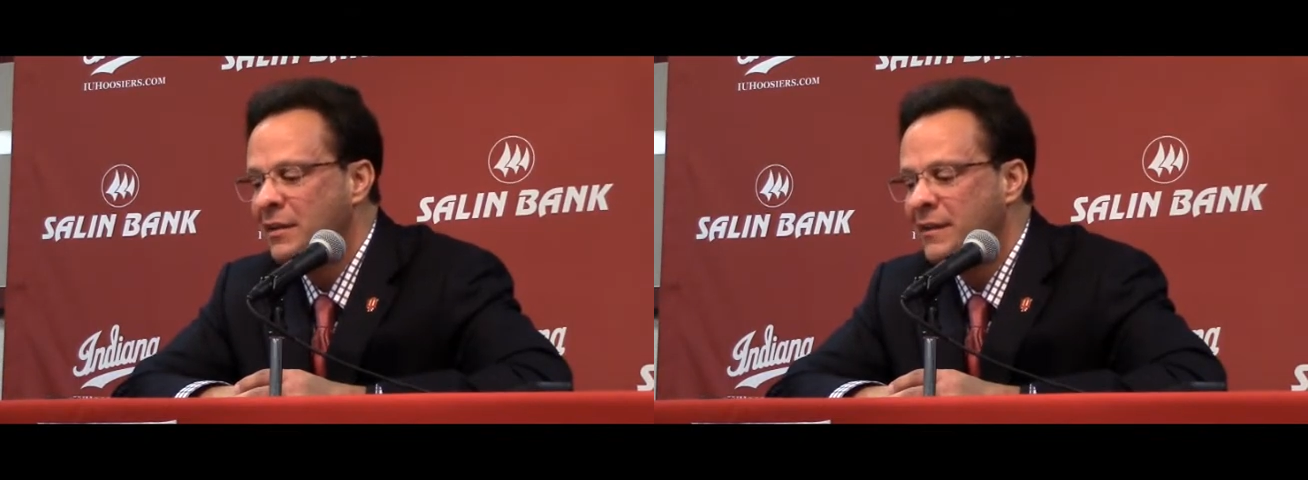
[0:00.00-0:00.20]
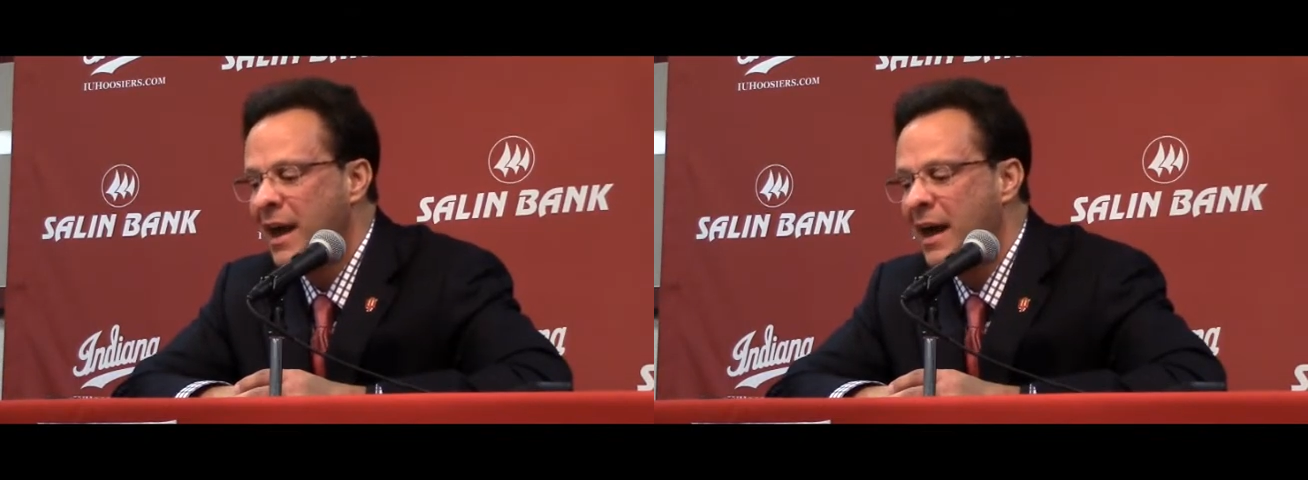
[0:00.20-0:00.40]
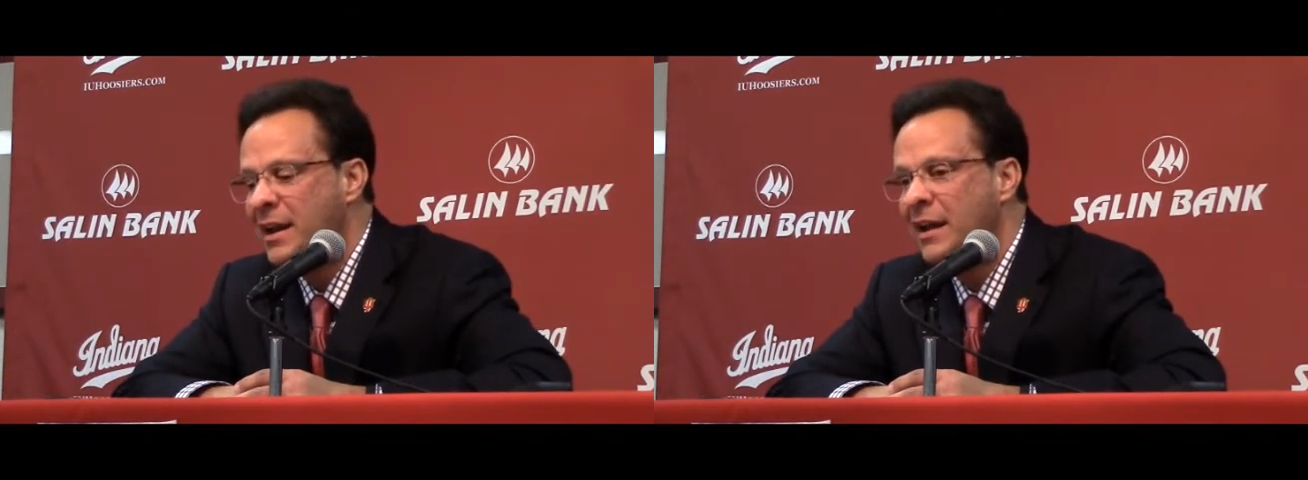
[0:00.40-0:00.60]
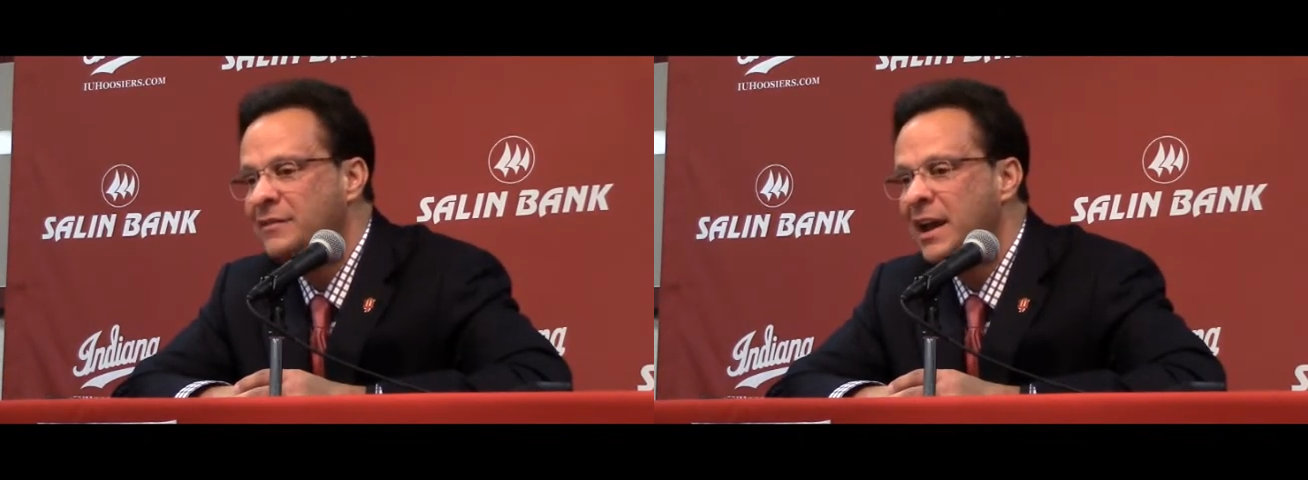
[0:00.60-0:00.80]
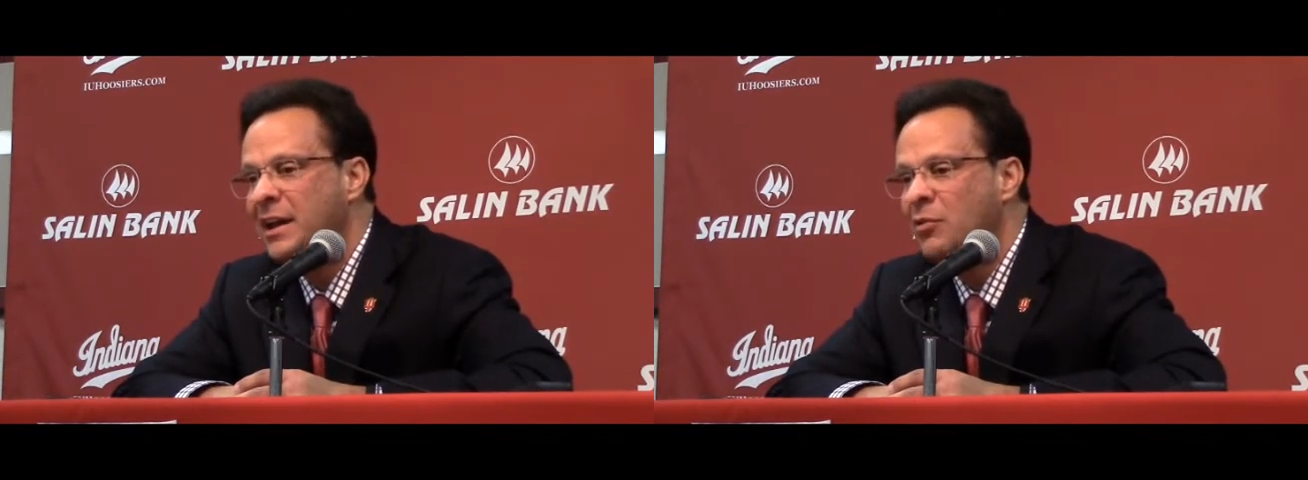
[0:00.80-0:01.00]
that they
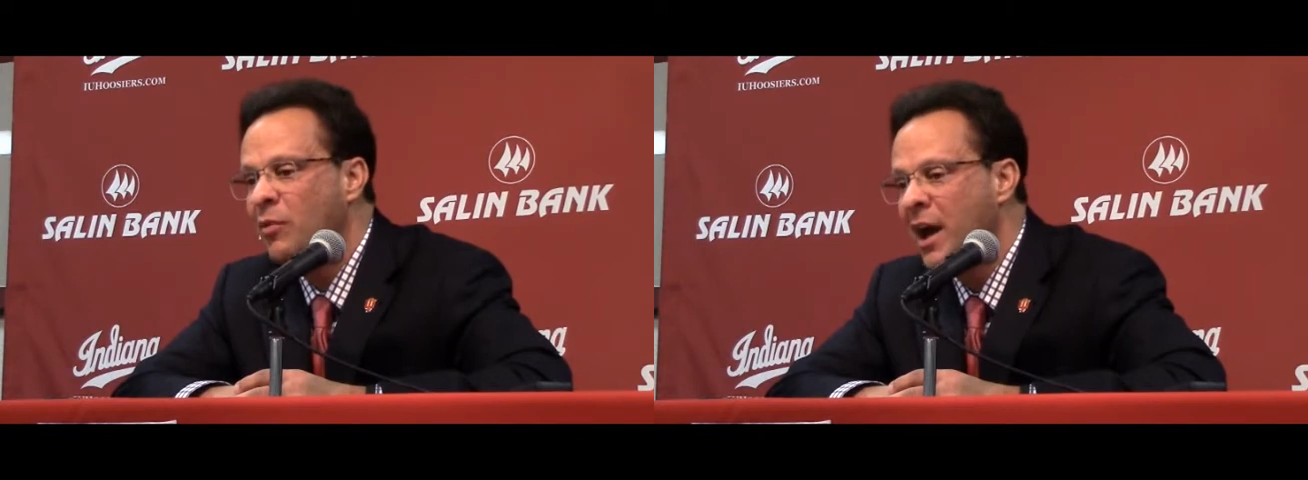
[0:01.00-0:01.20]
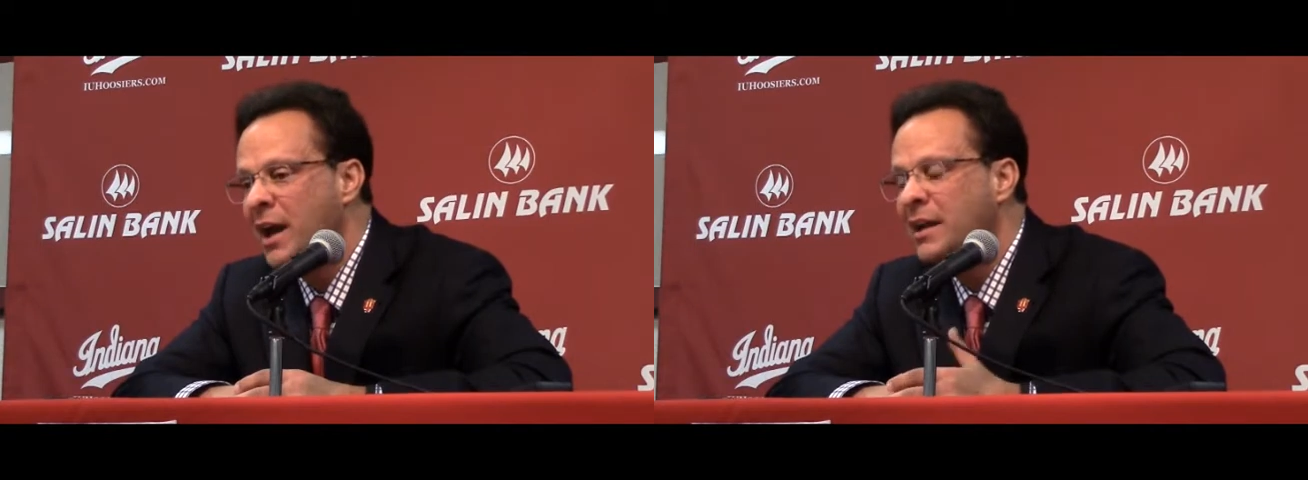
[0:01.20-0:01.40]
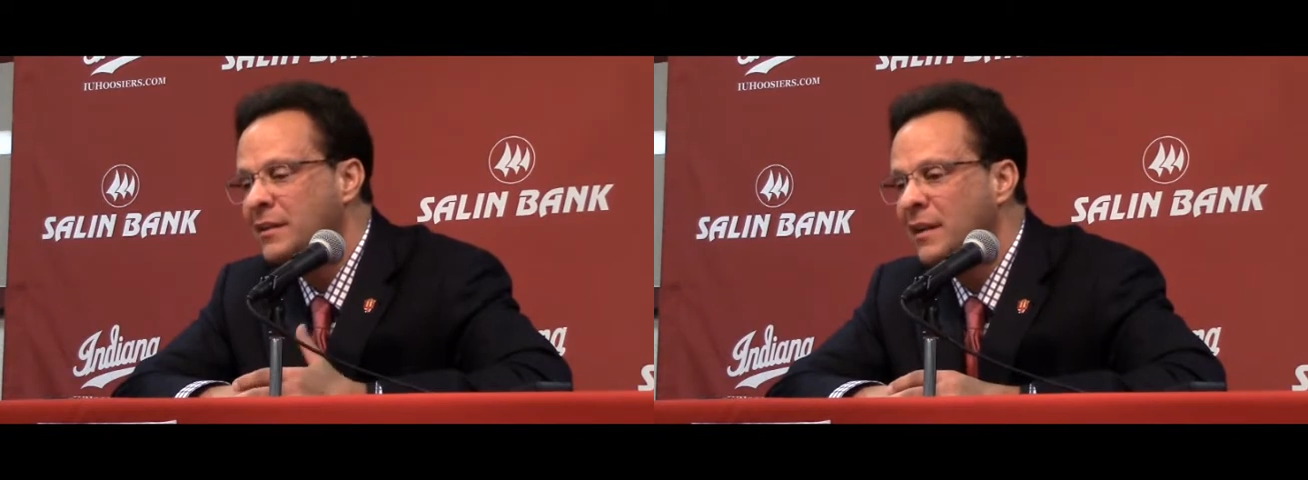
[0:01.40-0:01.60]
hadn't taken away,